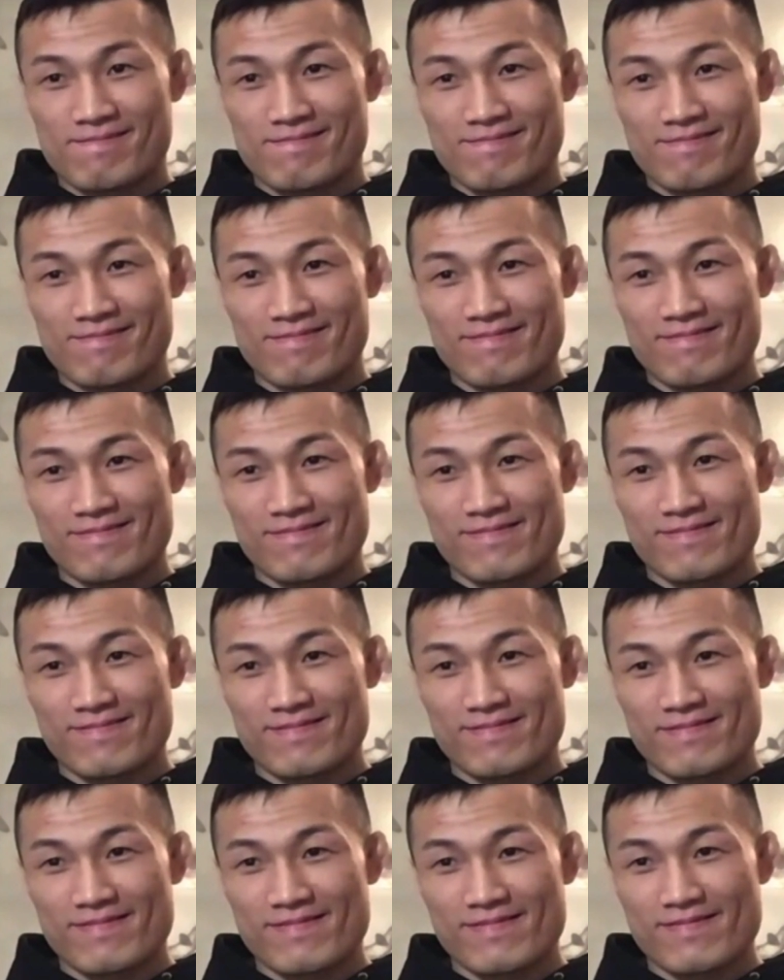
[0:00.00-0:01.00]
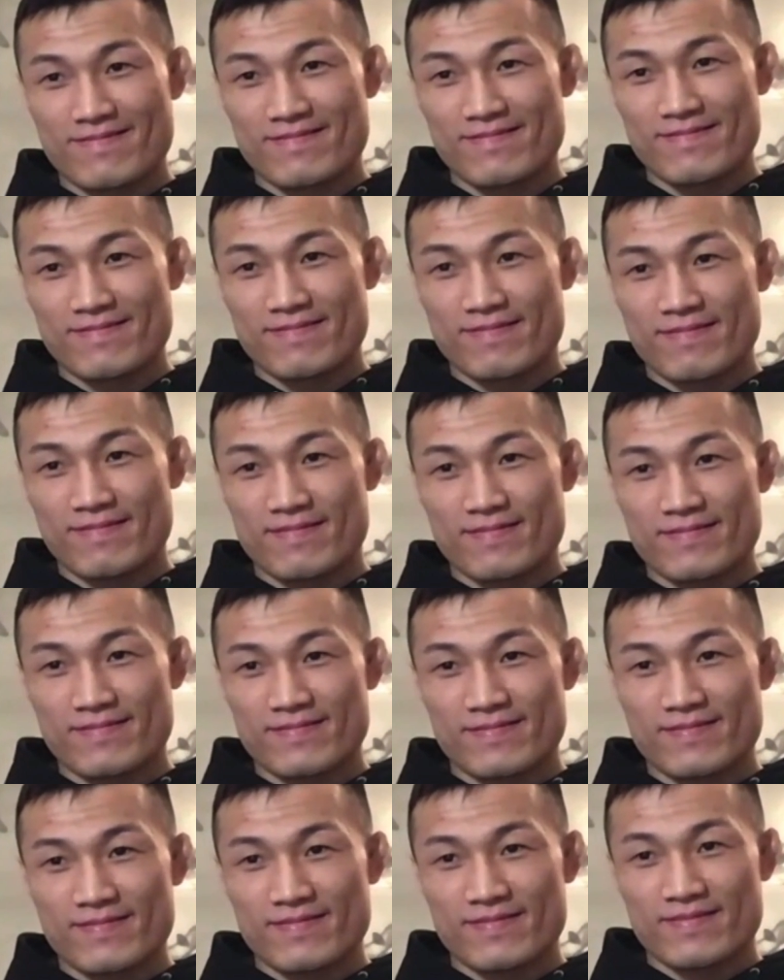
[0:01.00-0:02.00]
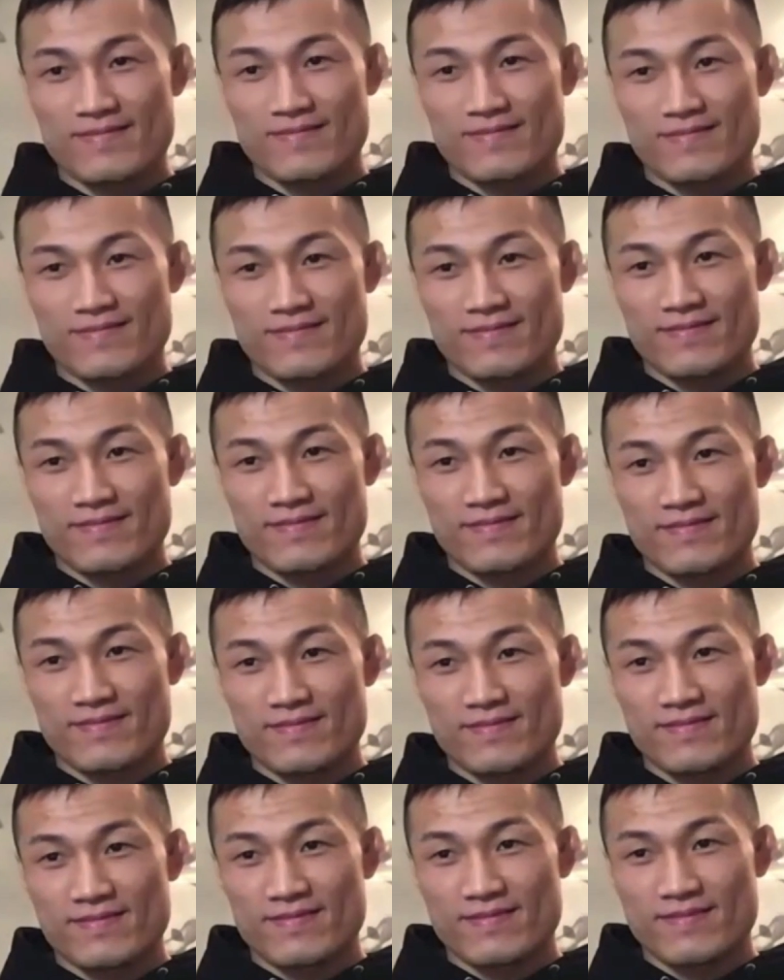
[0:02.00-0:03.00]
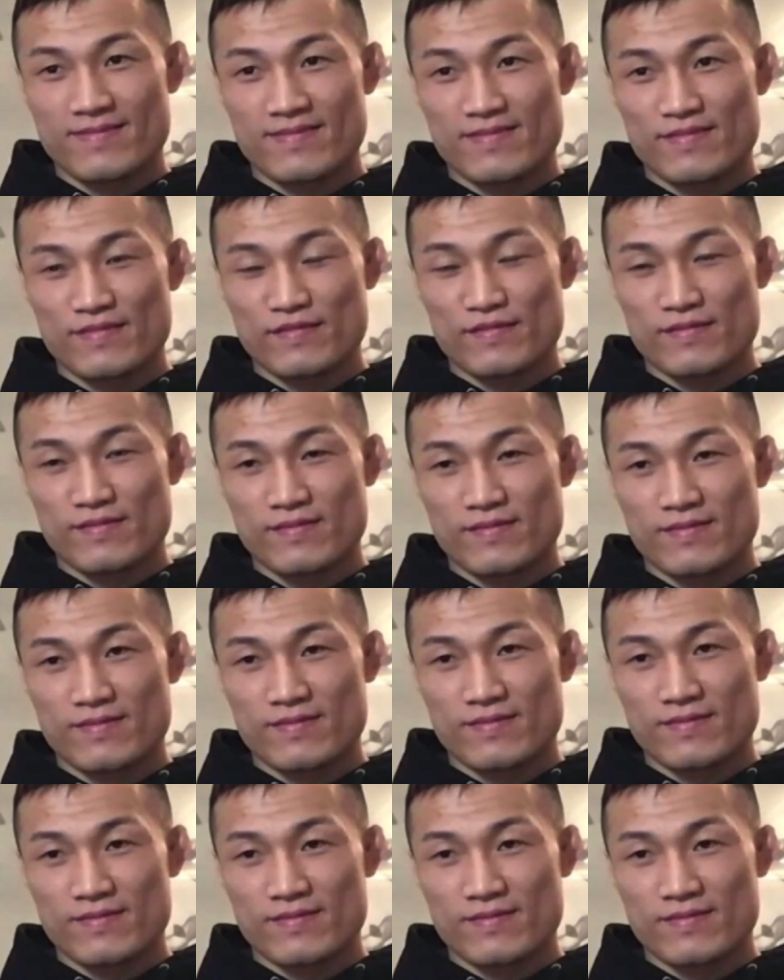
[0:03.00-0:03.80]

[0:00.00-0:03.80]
No words are spoken by the person on screen.